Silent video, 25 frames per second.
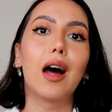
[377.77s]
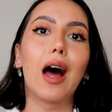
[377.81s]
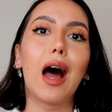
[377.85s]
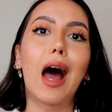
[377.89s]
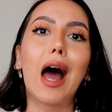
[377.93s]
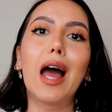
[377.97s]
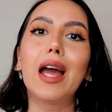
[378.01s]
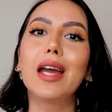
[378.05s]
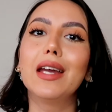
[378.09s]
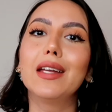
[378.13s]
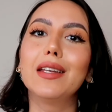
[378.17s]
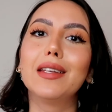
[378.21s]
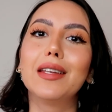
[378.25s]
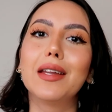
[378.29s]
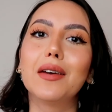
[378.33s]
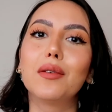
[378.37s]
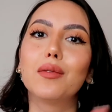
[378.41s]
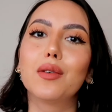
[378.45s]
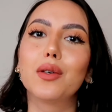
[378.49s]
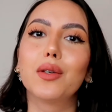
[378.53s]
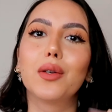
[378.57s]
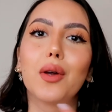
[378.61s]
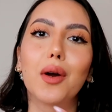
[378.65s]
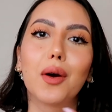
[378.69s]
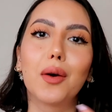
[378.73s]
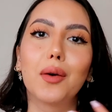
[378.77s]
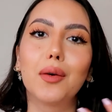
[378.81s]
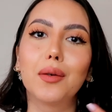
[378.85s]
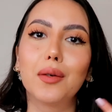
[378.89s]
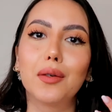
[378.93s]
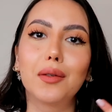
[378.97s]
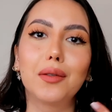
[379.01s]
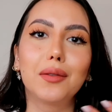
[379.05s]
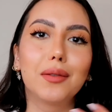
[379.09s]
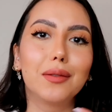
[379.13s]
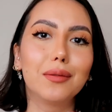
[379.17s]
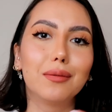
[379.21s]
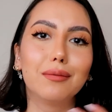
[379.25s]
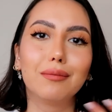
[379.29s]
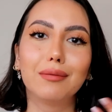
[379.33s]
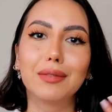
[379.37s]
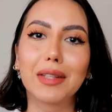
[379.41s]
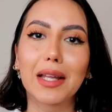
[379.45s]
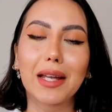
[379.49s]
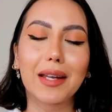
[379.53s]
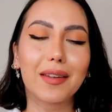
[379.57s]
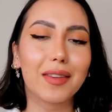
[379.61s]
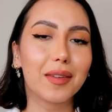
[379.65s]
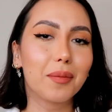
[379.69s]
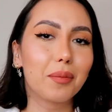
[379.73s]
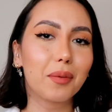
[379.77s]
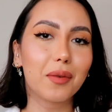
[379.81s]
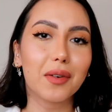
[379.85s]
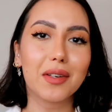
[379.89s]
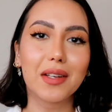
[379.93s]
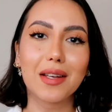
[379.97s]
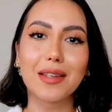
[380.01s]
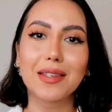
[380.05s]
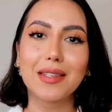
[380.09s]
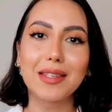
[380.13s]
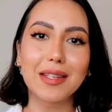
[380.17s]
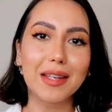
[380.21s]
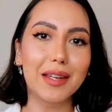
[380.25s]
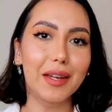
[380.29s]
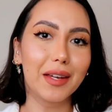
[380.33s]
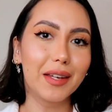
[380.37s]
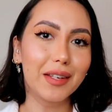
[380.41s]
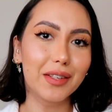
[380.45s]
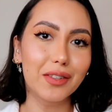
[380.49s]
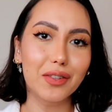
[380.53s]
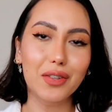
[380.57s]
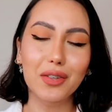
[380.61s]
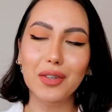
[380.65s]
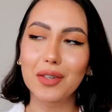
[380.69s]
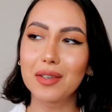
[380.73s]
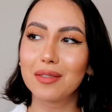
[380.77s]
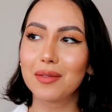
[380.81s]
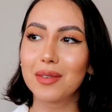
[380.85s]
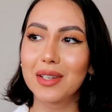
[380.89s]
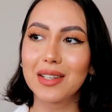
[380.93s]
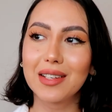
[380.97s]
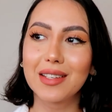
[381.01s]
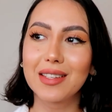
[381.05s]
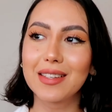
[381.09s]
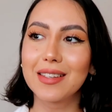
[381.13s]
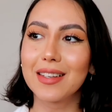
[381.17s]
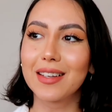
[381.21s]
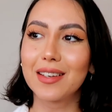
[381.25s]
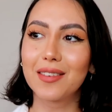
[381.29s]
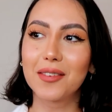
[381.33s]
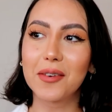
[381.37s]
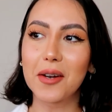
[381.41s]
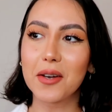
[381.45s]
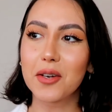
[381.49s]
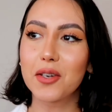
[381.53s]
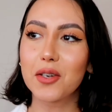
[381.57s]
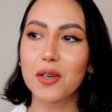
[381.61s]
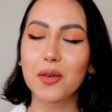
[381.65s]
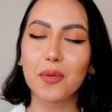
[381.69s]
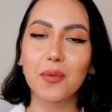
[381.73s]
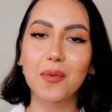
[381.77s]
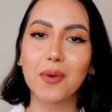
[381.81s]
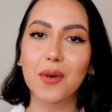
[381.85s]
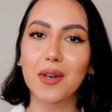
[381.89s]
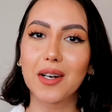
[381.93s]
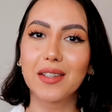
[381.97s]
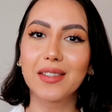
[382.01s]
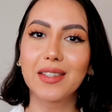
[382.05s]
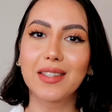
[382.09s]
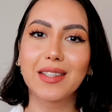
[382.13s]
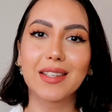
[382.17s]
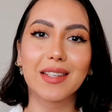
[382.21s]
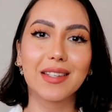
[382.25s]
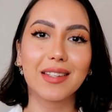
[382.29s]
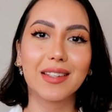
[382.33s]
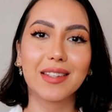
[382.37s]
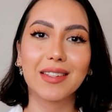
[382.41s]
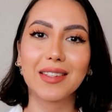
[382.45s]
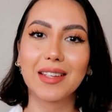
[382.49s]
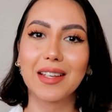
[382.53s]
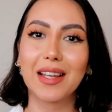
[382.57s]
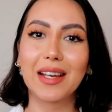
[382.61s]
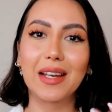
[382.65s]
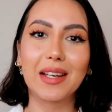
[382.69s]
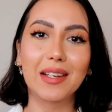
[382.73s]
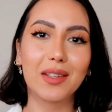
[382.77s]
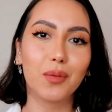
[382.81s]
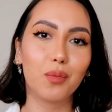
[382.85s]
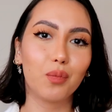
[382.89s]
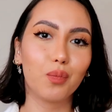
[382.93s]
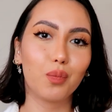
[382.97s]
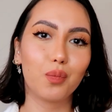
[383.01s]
I never know like the pronunciation when it's like Russian words and like,